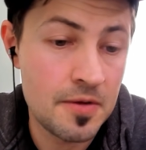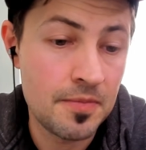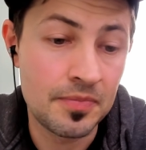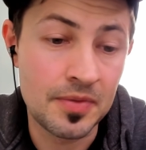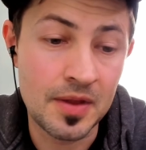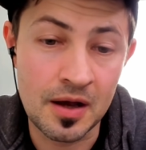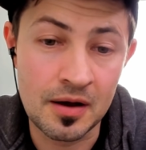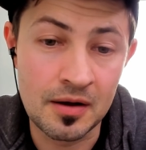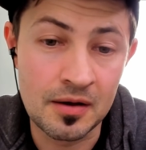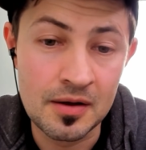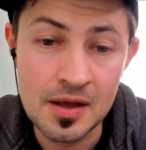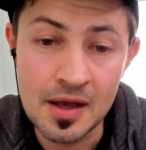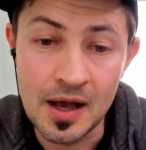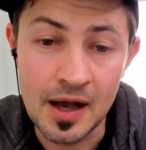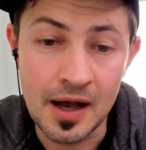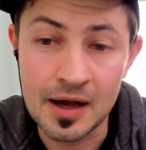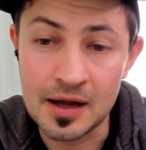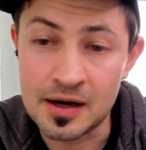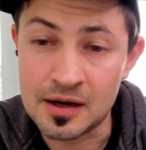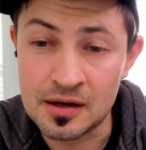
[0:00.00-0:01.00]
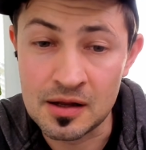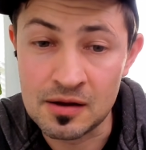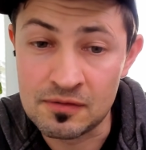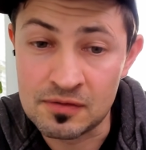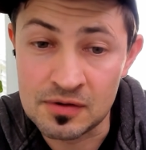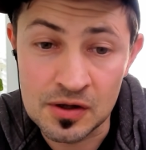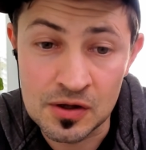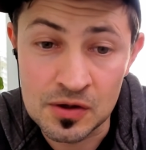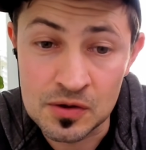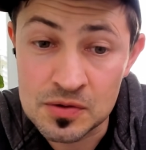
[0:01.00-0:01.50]
Now, I didn't
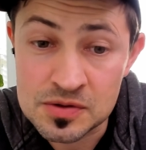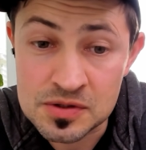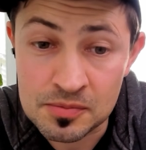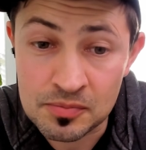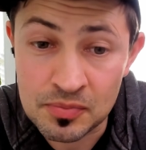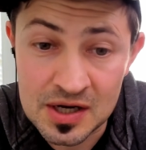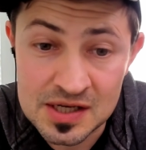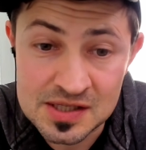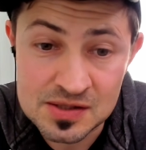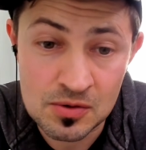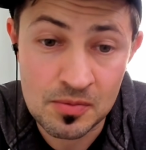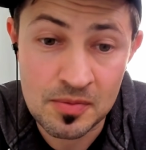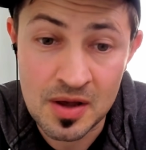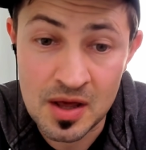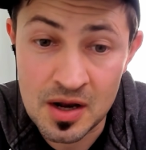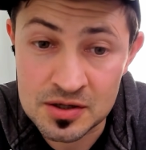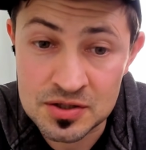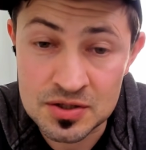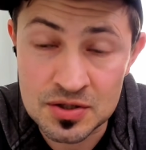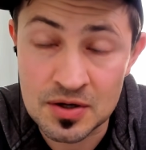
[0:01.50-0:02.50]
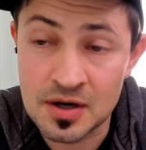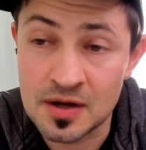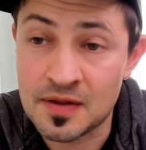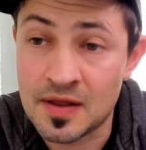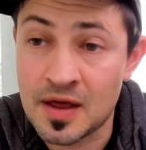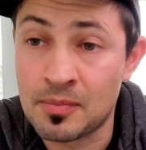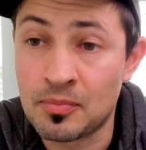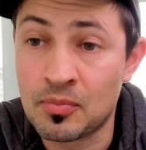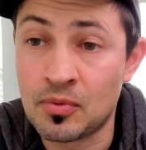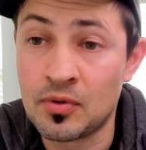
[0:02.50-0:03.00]
even use a password manager at
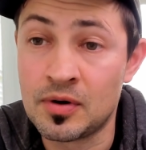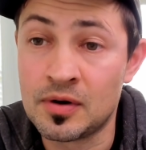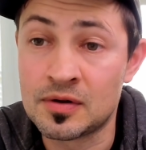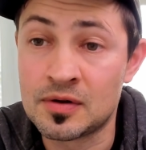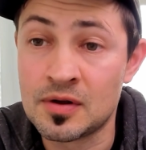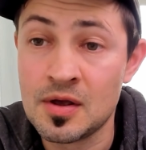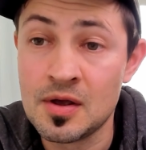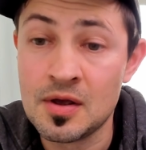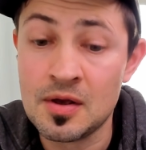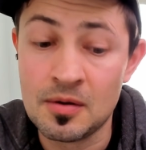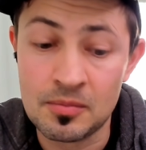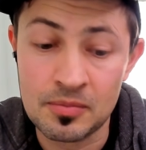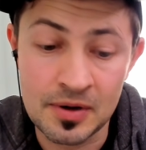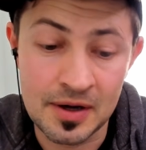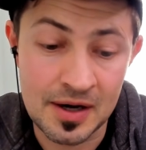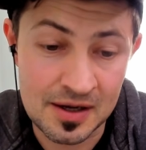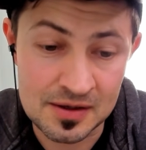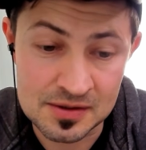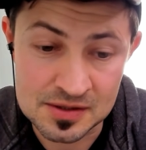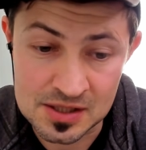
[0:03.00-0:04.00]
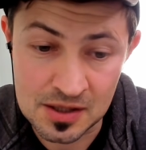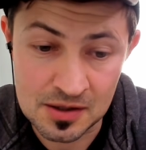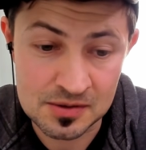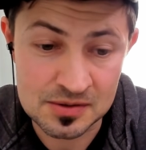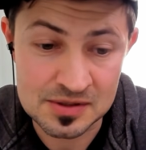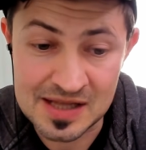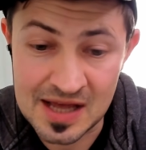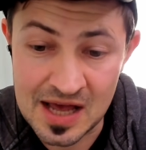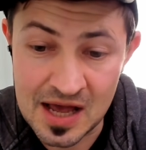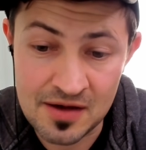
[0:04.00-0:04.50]
that point, but as I
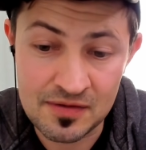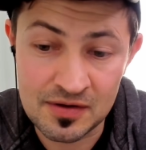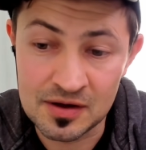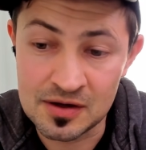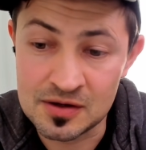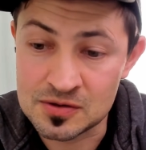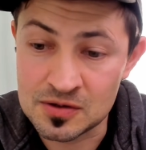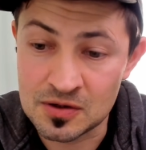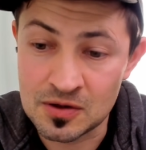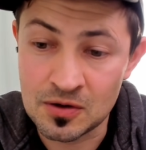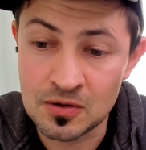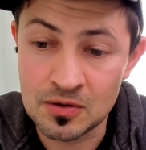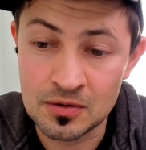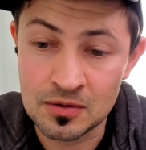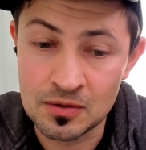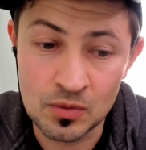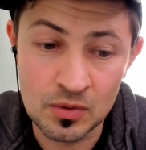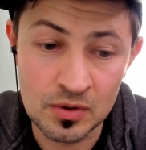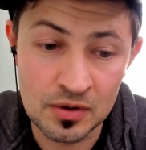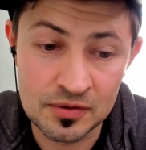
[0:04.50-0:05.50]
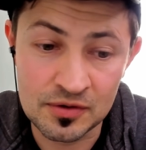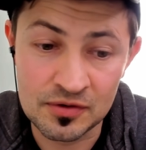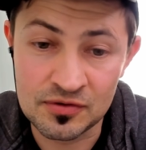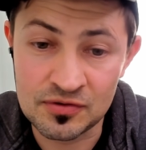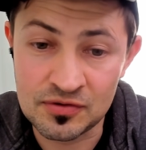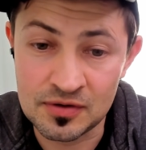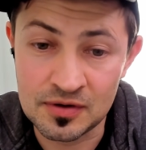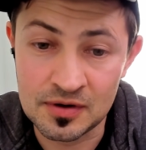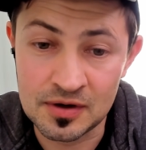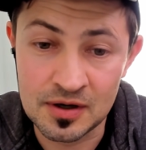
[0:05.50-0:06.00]
was diving into the whole world
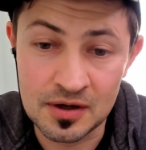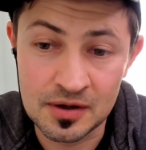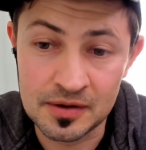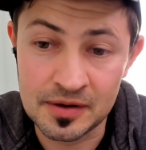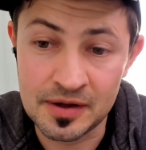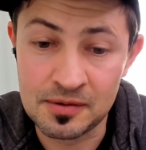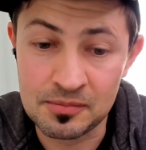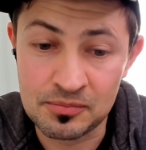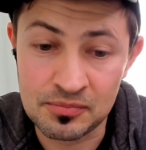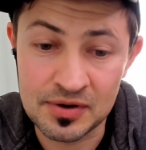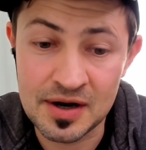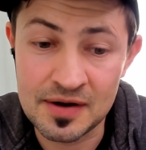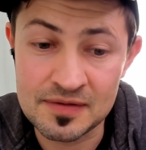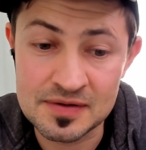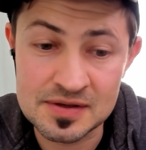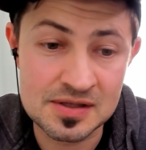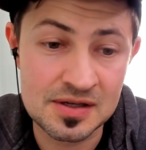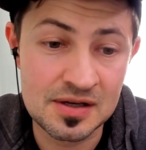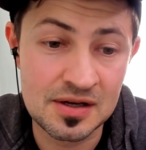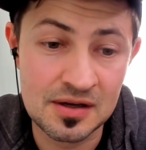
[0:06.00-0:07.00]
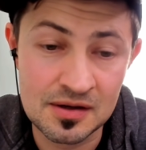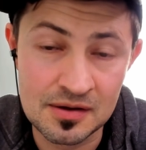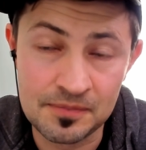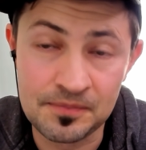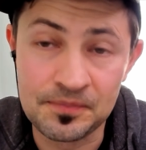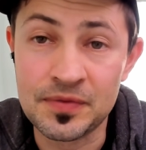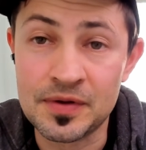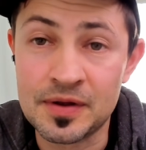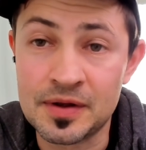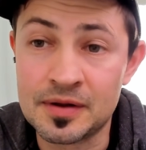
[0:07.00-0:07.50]
of online privacy
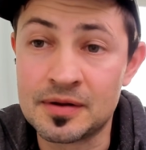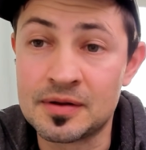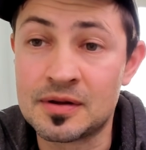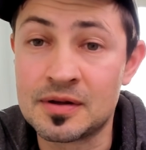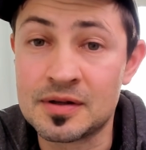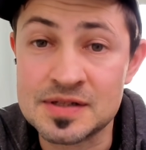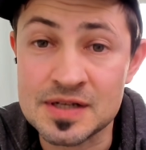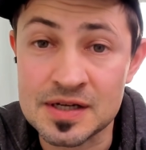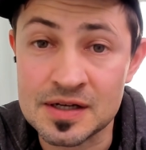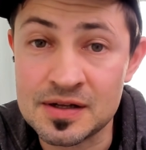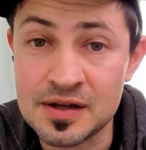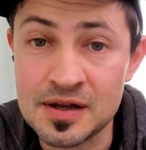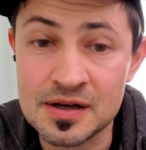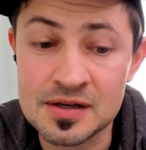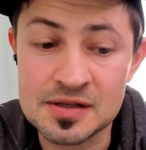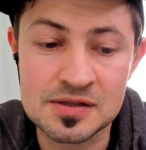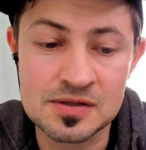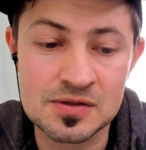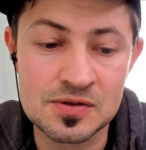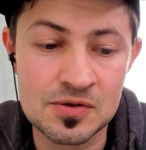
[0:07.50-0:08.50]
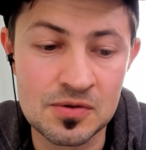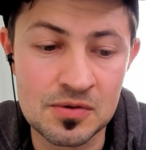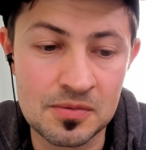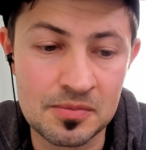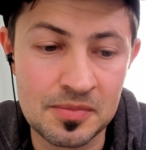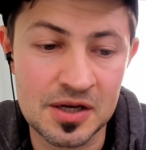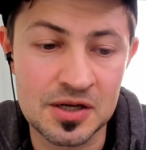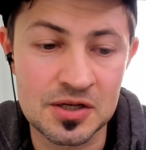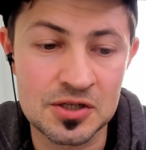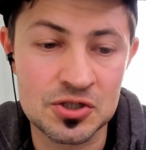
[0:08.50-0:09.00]
and the techniques to
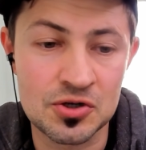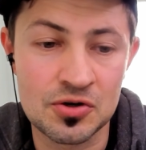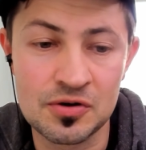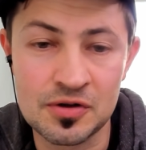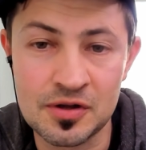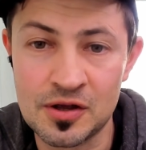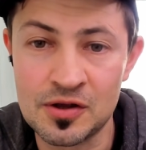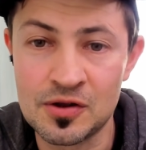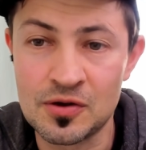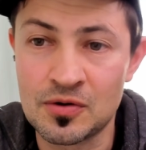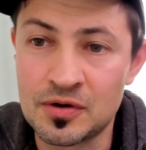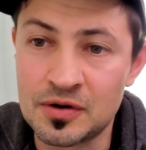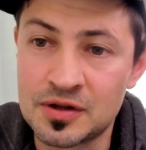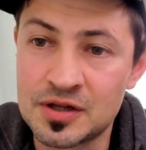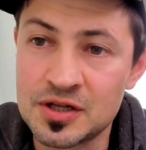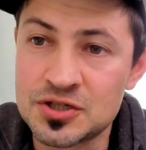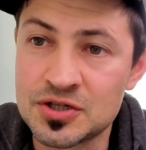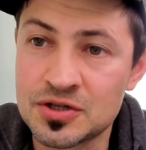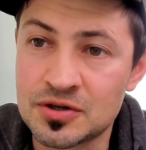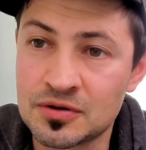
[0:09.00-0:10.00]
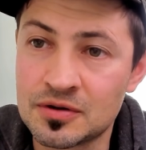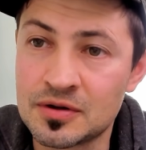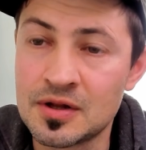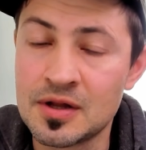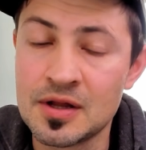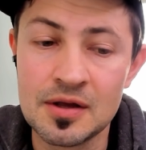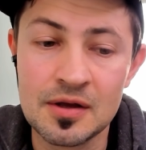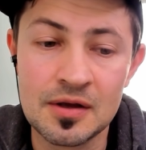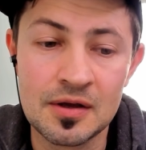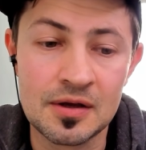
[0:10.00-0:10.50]
make sure that your digital
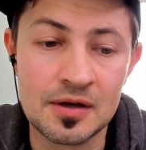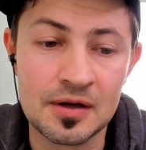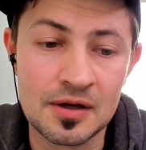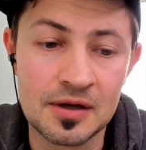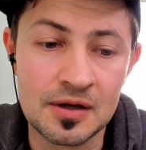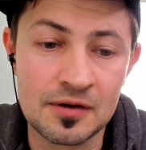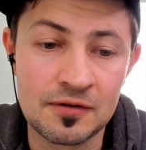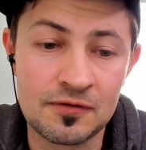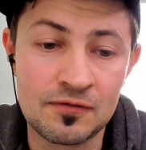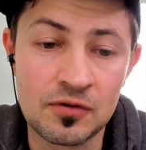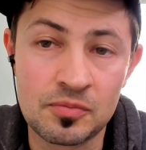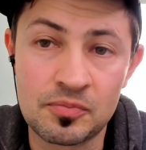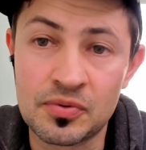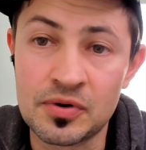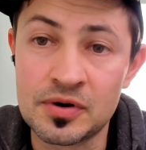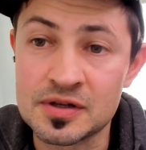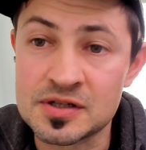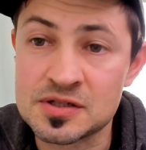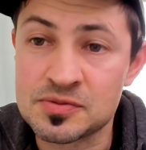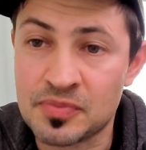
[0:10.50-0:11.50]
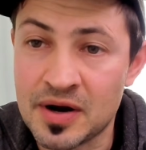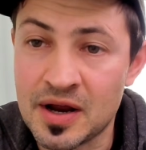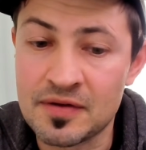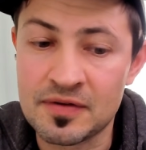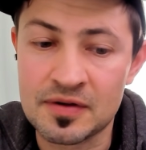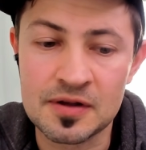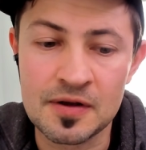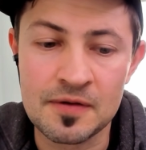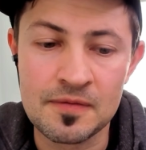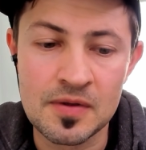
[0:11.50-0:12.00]
footprint is
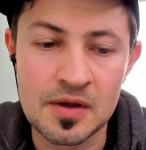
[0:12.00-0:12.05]
private,